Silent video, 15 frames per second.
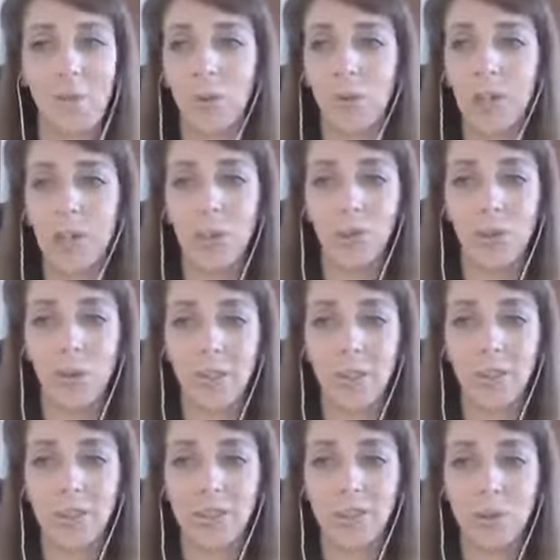of what
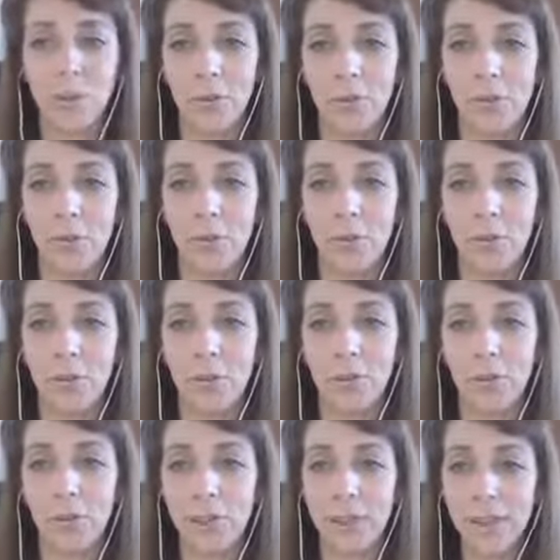she's doing. Follow
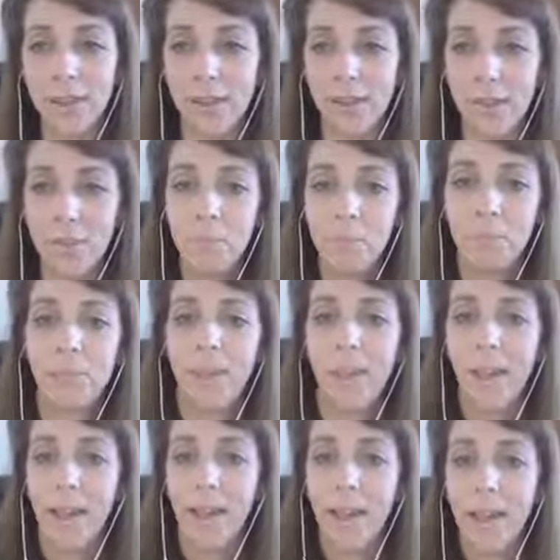her lead there.
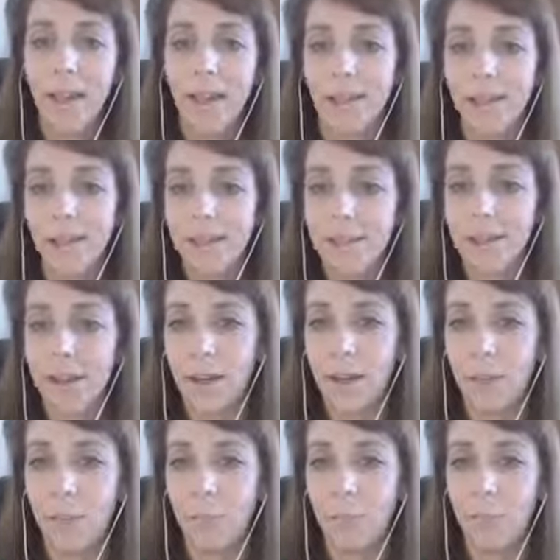And
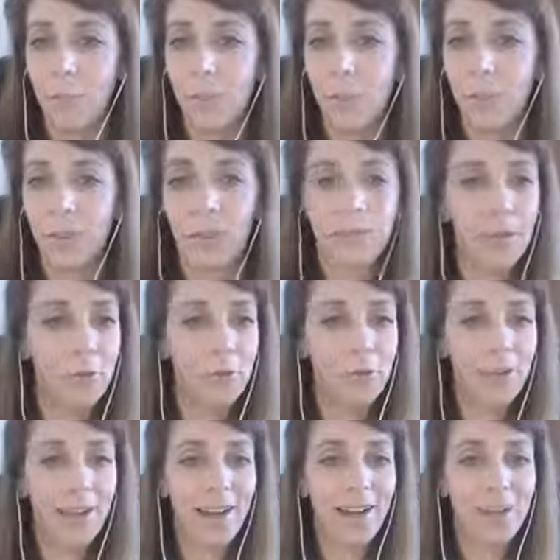we'll close out
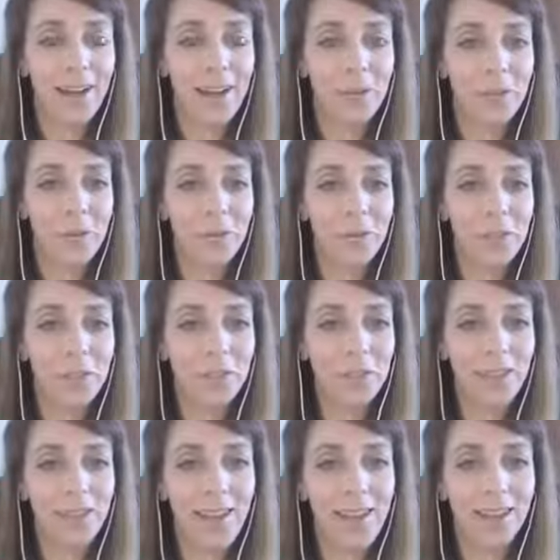for now and have a good rest of
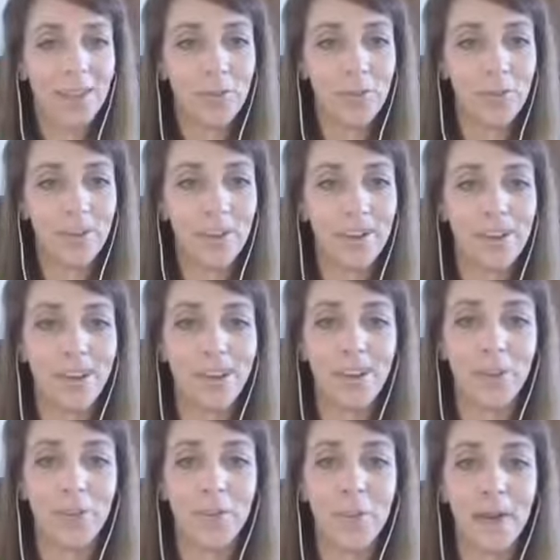your day. We'll talk
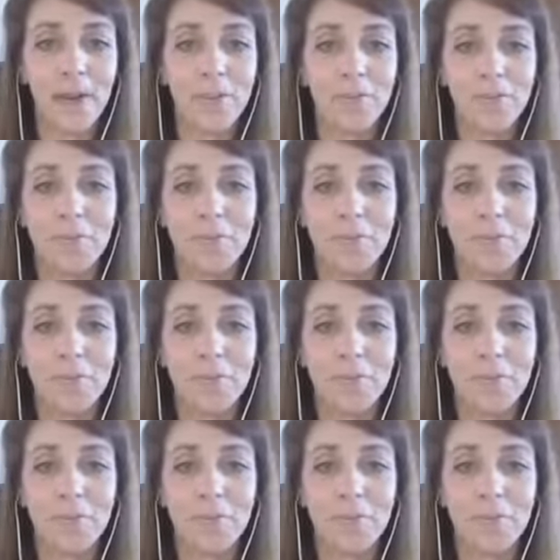later. Bye.